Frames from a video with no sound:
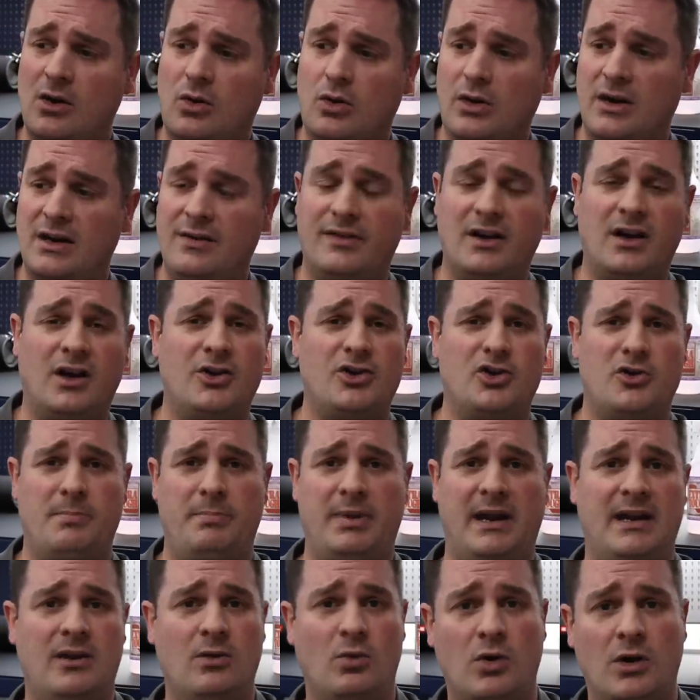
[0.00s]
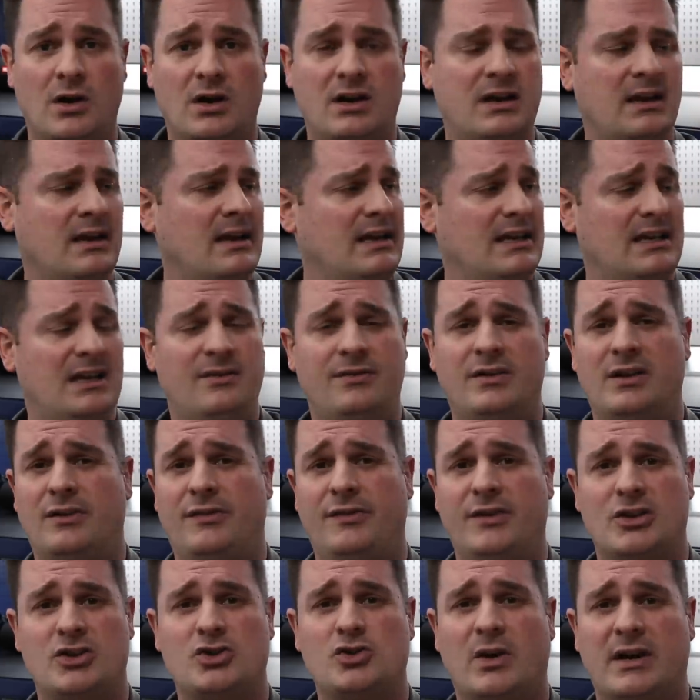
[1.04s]
or even on your paintwork. Even
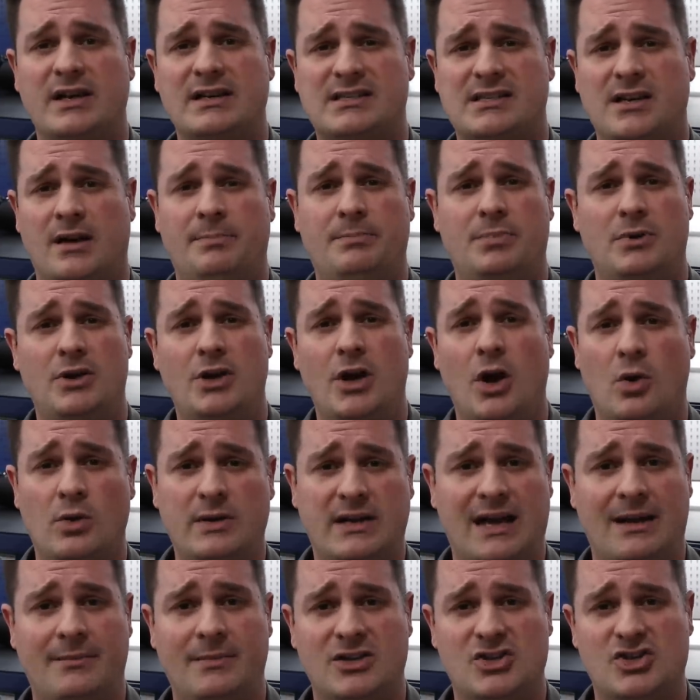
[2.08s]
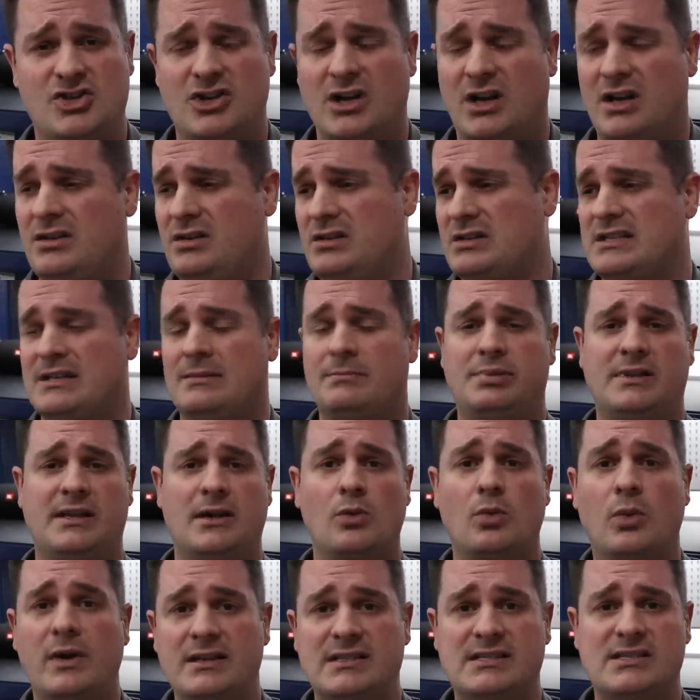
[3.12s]
if it dries up, no damage done. You simply
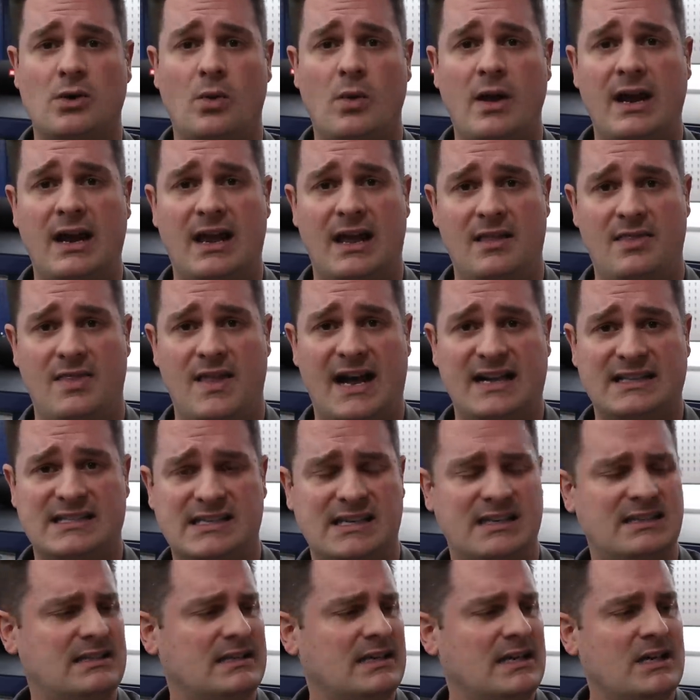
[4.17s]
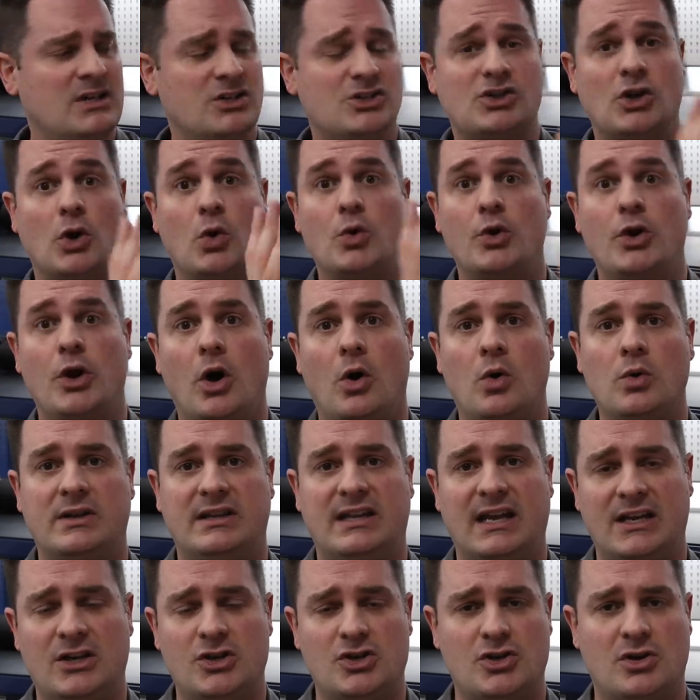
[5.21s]
rinse away and that's it. So no
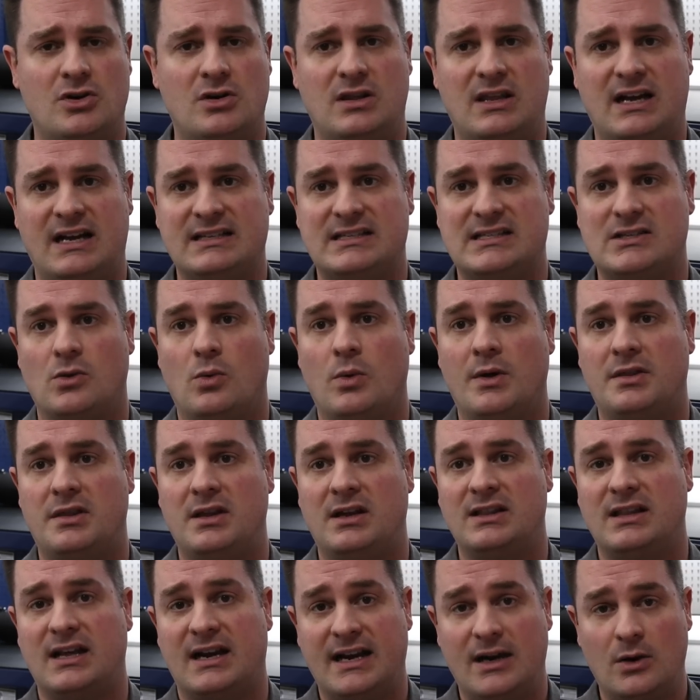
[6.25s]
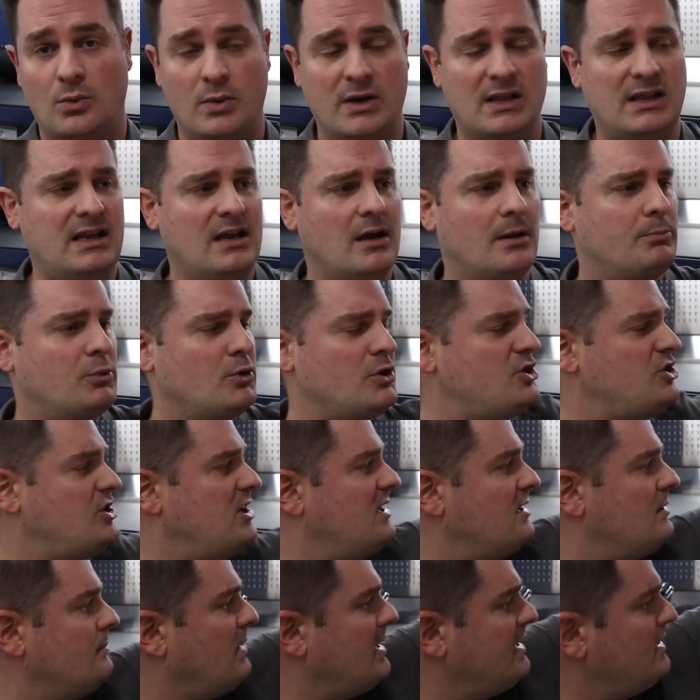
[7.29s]
danger. That's one thing that I really
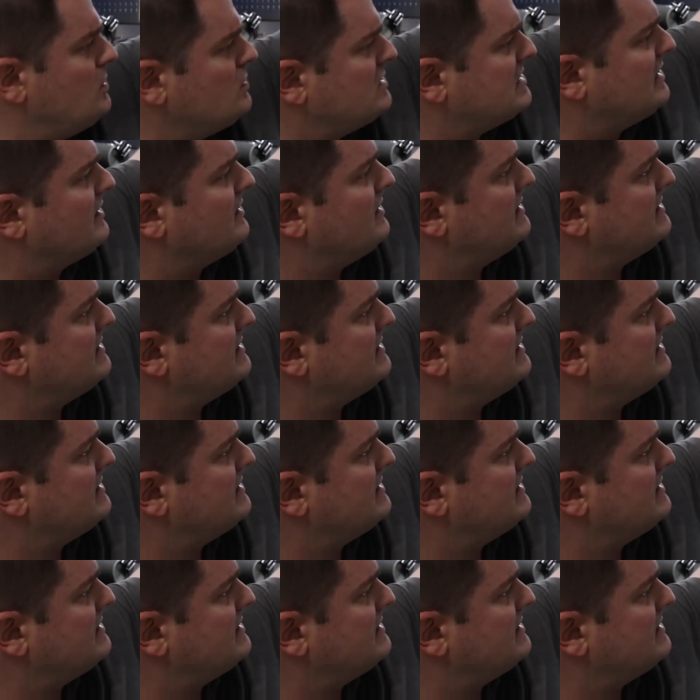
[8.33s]
appreciated by using